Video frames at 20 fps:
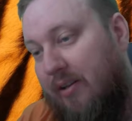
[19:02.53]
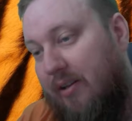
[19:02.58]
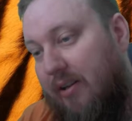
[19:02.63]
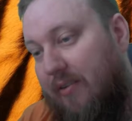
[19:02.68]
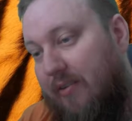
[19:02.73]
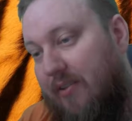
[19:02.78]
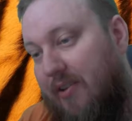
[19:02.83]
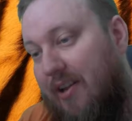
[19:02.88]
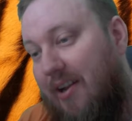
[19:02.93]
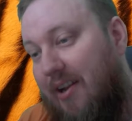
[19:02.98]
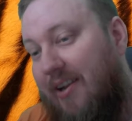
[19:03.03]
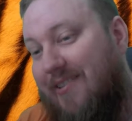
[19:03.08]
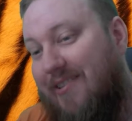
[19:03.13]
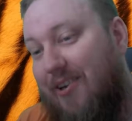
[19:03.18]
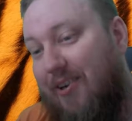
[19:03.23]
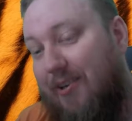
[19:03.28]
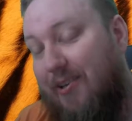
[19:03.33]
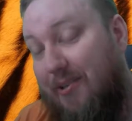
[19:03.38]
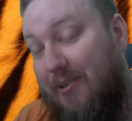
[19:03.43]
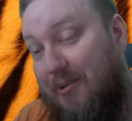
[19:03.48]
and then I
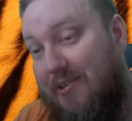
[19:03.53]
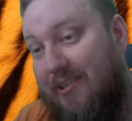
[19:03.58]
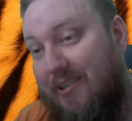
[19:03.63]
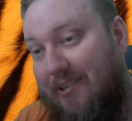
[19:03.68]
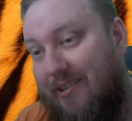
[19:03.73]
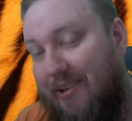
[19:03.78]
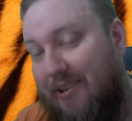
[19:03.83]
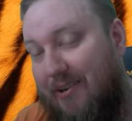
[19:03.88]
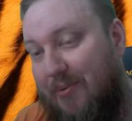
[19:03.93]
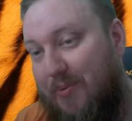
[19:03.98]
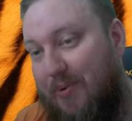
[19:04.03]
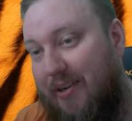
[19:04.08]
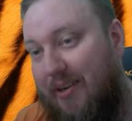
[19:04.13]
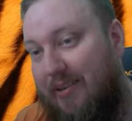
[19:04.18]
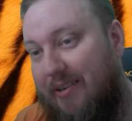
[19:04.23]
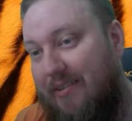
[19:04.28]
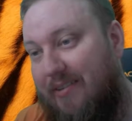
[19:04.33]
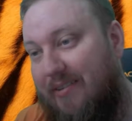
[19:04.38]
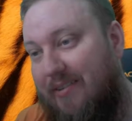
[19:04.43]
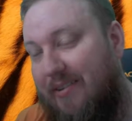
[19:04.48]
started losing a lot of
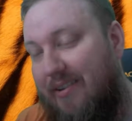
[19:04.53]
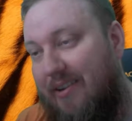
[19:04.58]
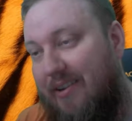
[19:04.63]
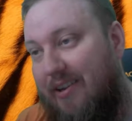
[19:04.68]
weight.